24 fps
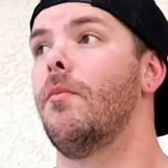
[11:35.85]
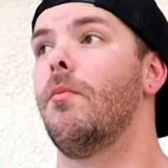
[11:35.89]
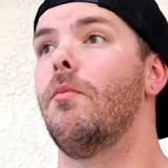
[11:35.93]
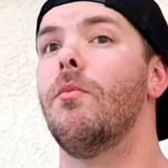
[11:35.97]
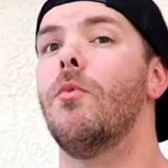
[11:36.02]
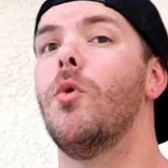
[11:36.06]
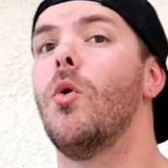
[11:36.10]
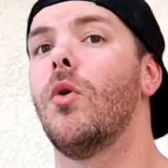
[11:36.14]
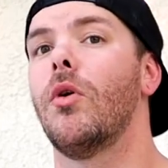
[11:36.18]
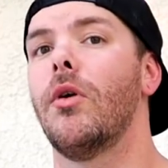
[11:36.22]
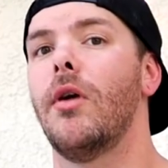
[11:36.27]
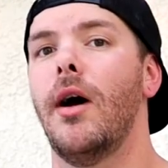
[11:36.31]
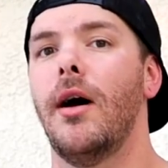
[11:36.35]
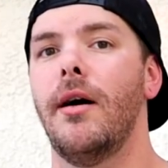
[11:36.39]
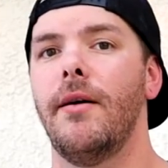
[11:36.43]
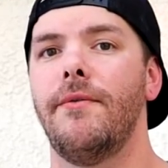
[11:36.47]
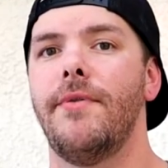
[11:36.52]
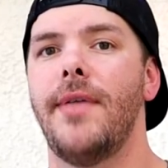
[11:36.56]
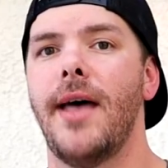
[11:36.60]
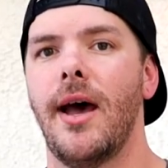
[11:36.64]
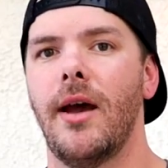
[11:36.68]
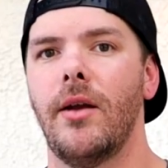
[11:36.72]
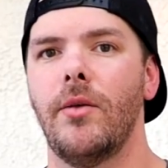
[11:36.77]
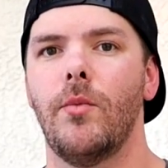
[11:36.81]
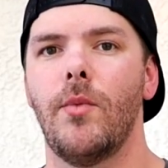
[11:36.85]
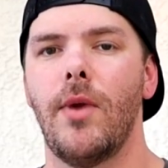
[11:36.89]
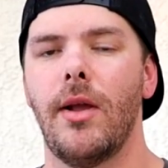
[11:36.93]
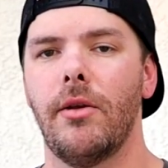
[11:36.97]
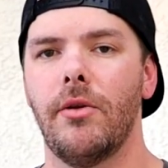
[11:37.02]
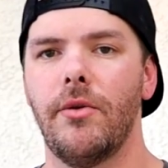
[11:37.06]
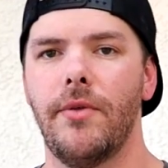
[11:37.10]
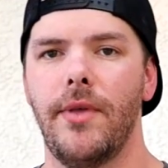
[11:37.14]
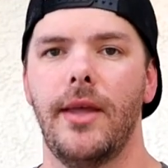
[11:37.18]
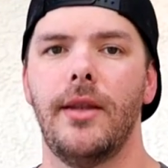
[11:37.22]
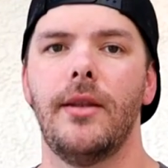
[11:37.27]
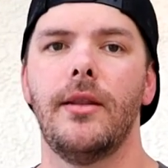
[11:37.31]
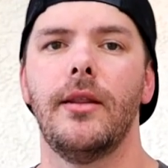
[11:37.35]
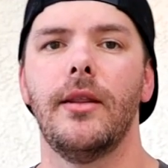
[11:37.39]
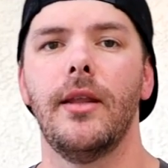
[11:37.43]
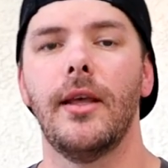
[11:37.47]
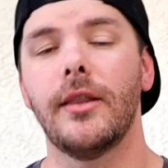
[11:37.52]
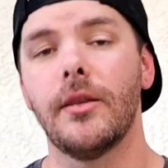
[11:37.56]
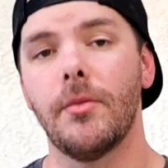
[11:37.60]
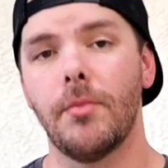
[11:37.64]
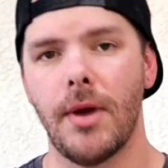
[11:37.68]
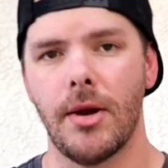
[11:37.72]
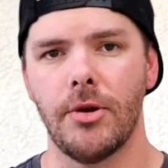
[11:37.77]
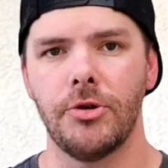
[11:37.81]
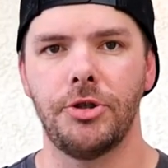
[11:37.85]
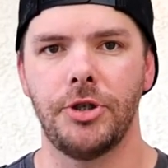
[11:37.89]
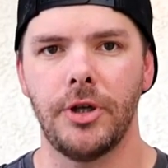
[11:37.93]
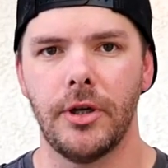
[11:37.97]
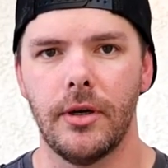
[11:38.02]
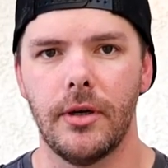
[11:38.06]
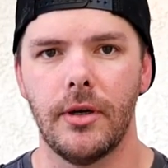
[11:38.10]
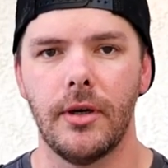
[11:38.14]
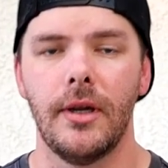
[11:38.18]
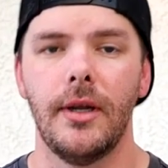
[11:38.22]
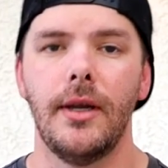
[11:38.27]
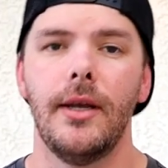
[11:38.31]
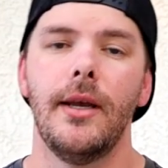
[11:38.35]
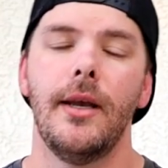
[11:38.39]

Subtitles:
more of that rather than like the brown sugar.